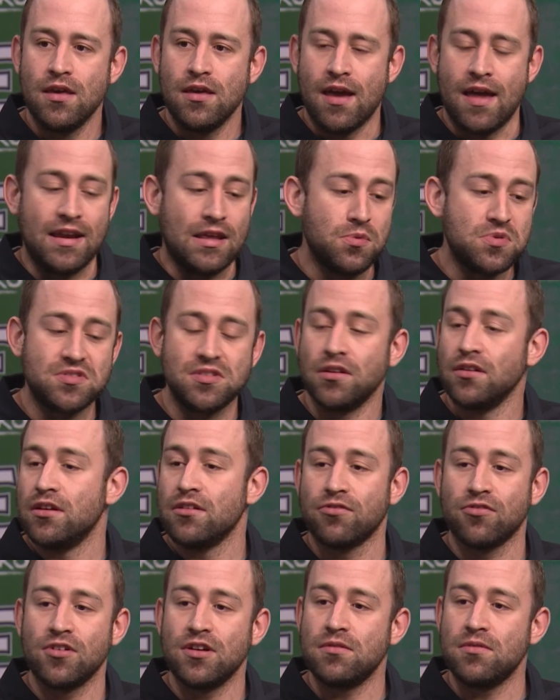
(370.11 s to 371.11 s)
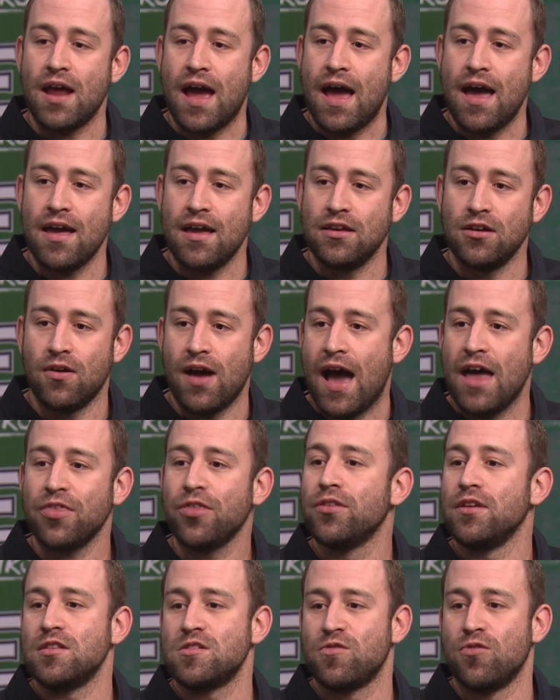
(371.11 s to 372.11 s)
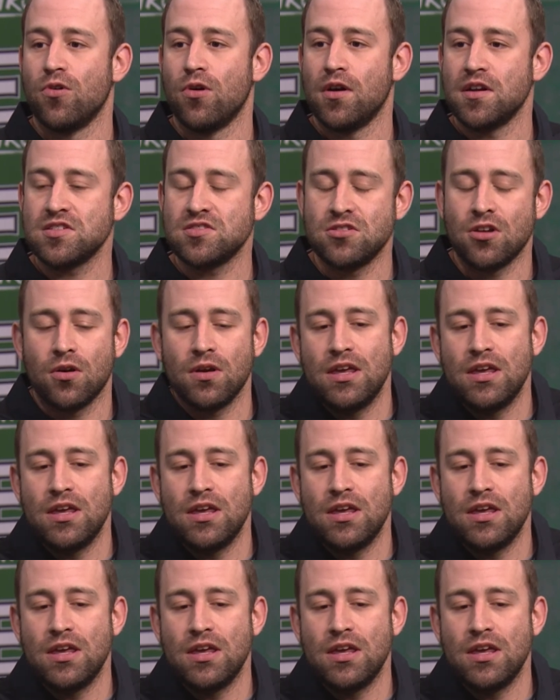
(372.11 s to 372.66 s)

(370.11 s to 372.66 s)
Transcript: and he was delivering, athletes for us.